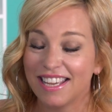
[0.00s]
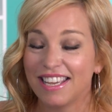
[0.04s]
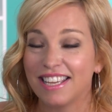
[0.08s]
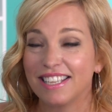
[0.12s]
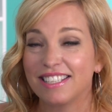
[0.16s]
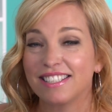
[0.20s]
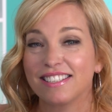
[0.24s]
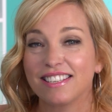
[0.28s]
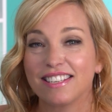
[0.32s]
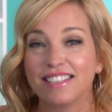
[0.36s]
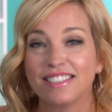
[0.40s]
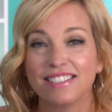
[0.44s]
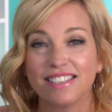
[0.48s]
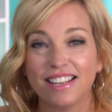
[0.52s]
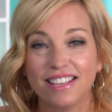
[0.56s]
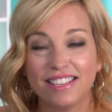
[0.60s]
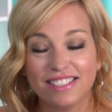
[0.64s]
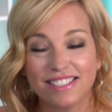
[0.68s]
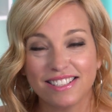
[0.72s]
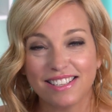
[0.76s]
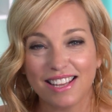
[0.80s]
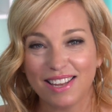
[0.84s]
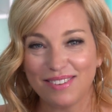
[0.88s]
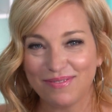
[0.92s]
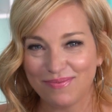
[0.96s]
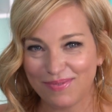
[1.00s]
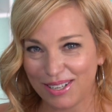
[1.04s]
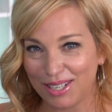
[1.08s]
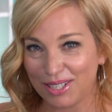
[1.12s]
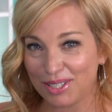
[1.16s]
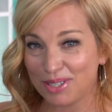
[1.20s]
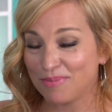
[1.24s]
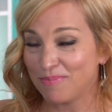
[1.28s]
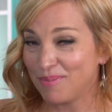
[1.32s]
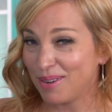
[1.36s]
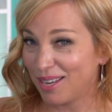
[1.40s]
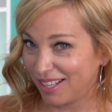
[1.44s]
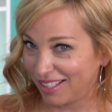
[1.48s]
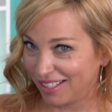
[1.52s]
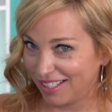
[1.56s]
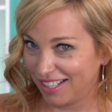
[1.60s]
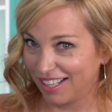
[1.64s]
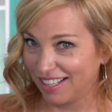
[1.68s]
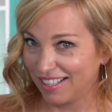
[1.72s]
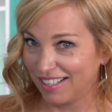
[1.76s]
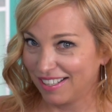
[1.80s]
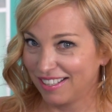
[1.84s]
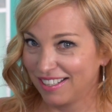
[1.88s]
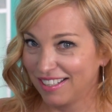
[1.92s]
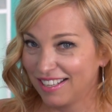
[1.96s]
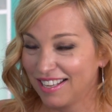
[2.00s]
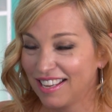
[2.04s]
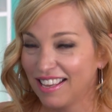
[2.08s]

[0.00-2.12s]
It's the Sunset Beach Picnic.